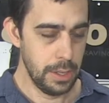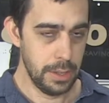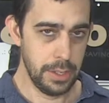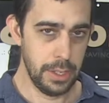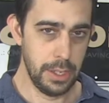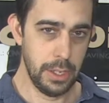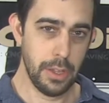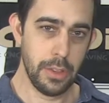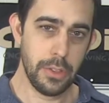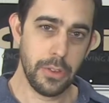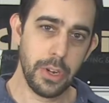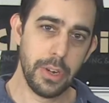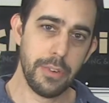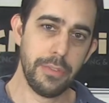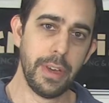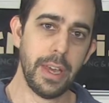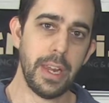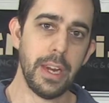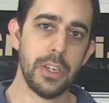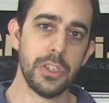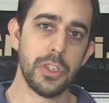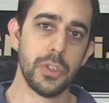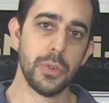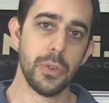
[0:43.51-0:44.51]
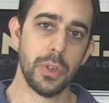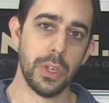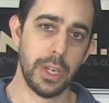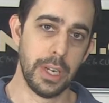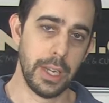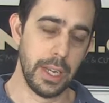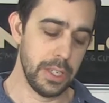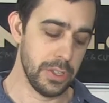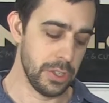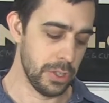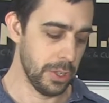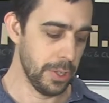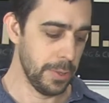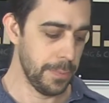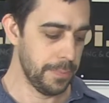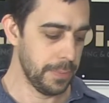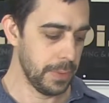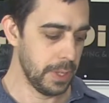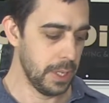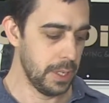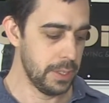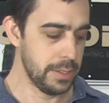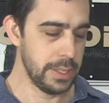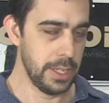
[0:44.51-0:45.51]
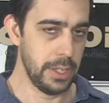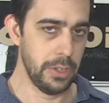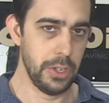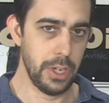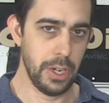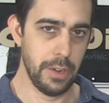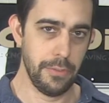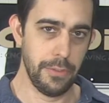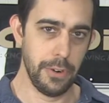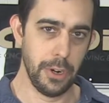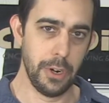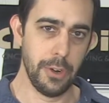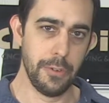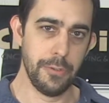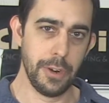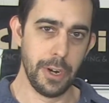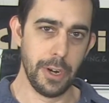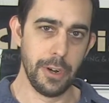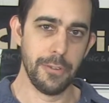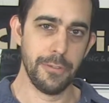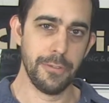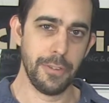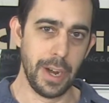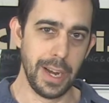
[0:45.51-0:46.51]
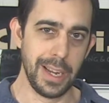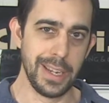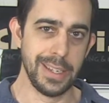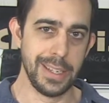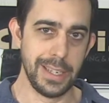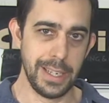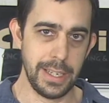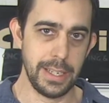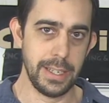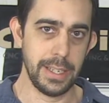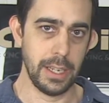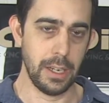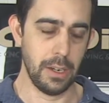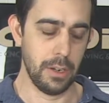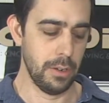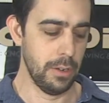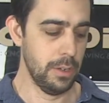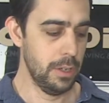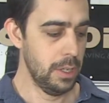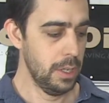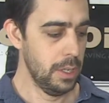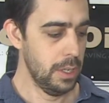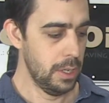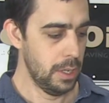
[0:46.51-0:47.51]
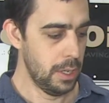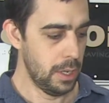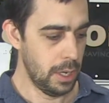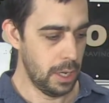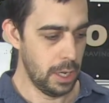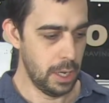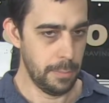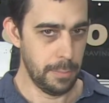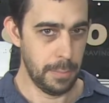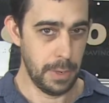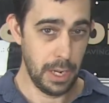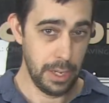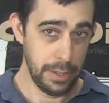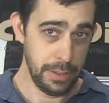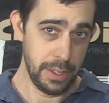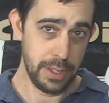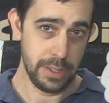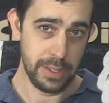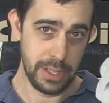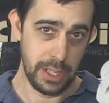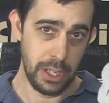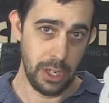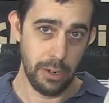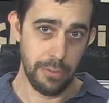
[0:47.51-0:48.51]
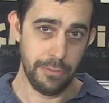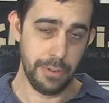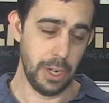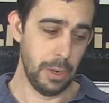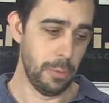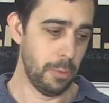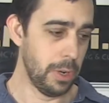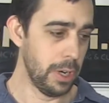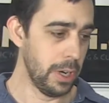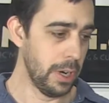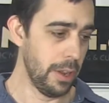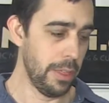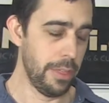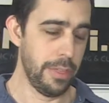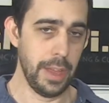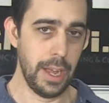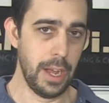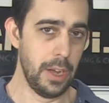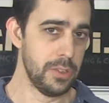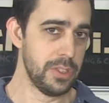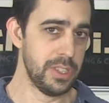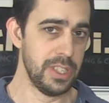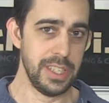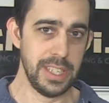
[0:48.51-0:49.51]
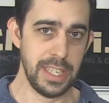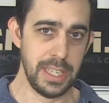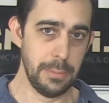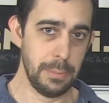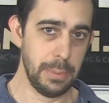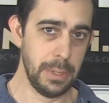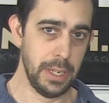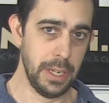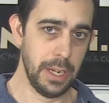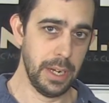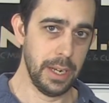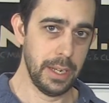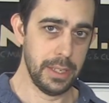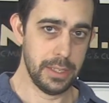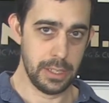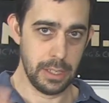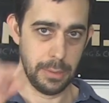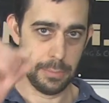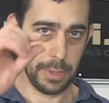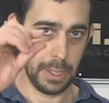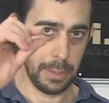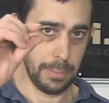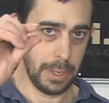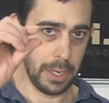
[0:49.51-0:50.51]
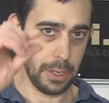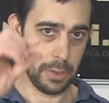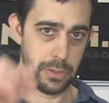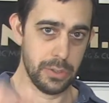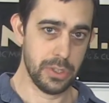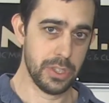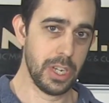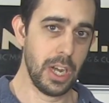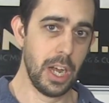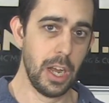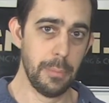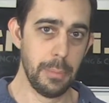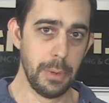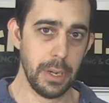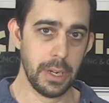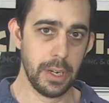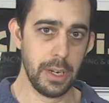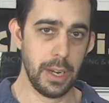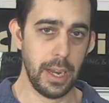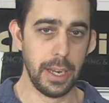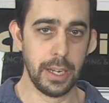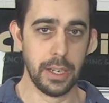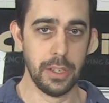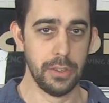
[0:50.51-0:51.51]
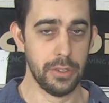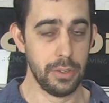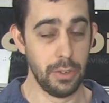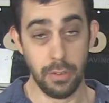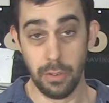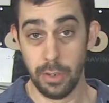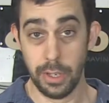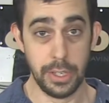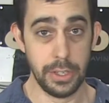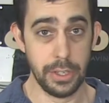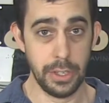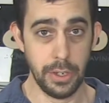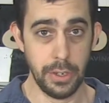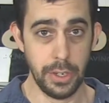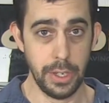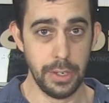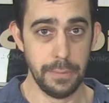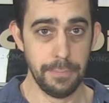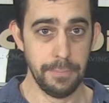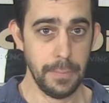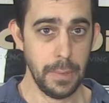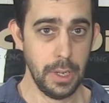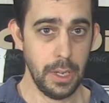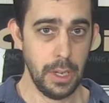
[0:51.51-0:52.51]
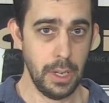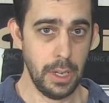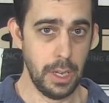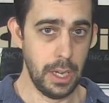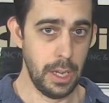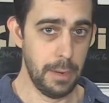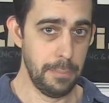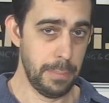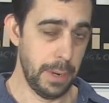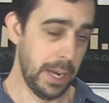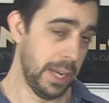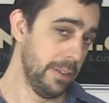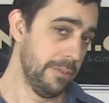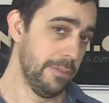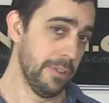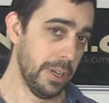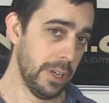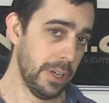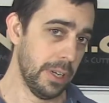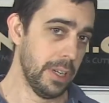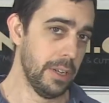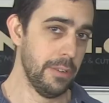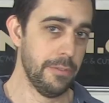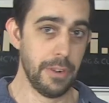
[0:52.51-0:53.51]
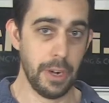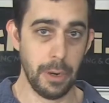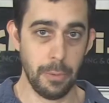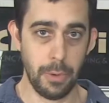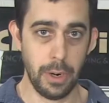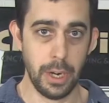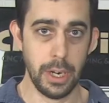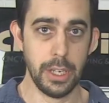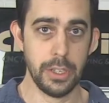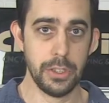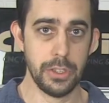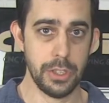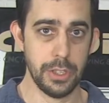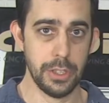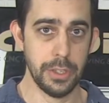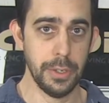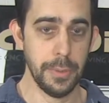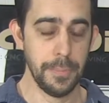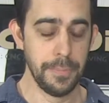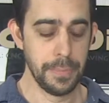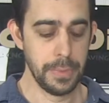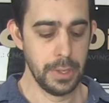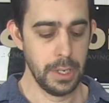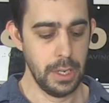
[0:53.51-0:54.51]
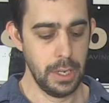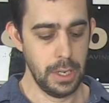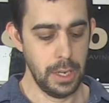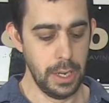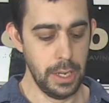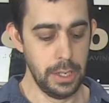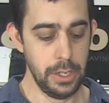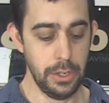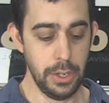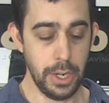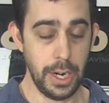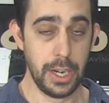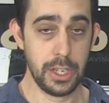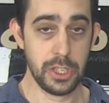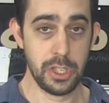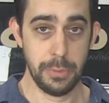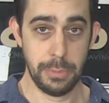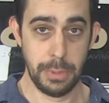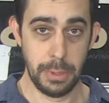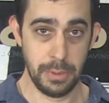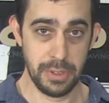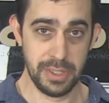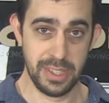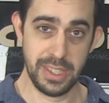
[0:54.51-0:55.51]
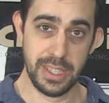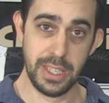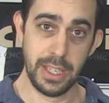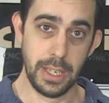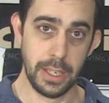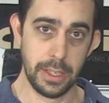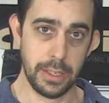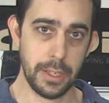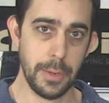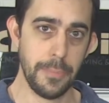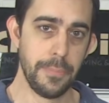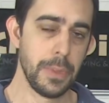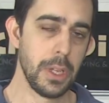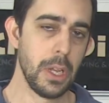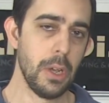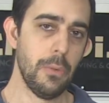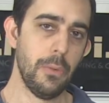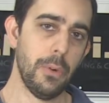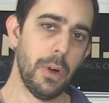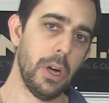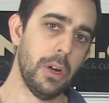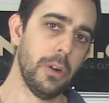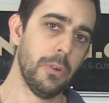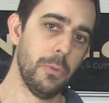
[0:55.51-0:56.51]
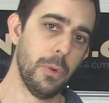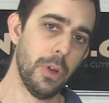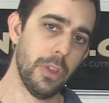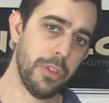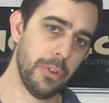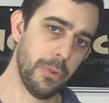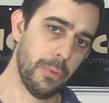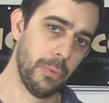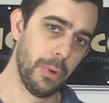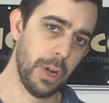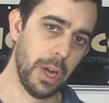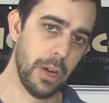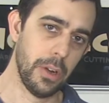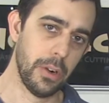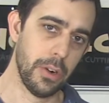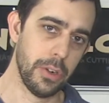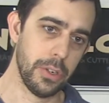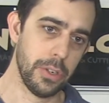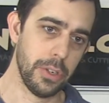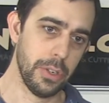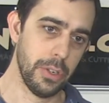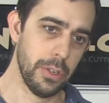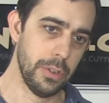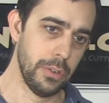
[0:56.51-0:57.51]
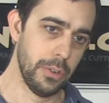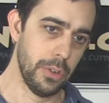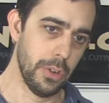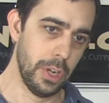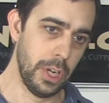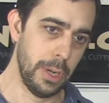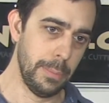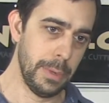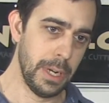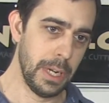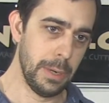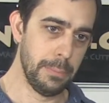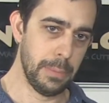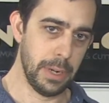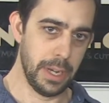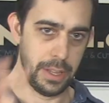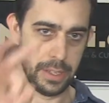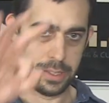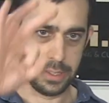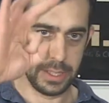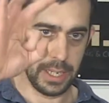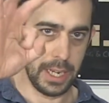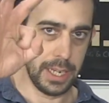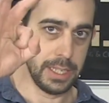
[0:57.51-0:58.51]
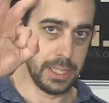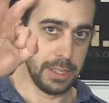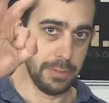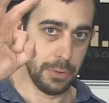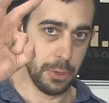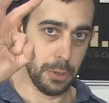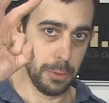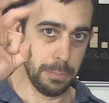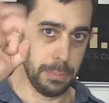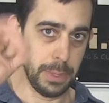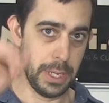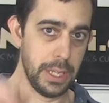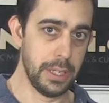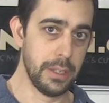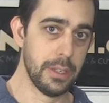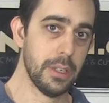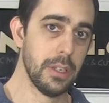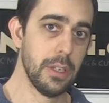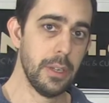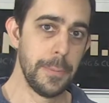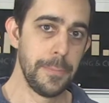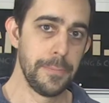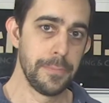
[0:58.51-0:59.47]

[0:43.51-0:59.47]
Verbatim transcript: The other advantage to a laser is that you have very, very fine detail. Um, on this here, if I wanted 1000 DPI, something microscopic, I could totally do it and paint fill it if I wanted to, and you'd actually be able to see it. While with a router, you're limited by the size of your bit.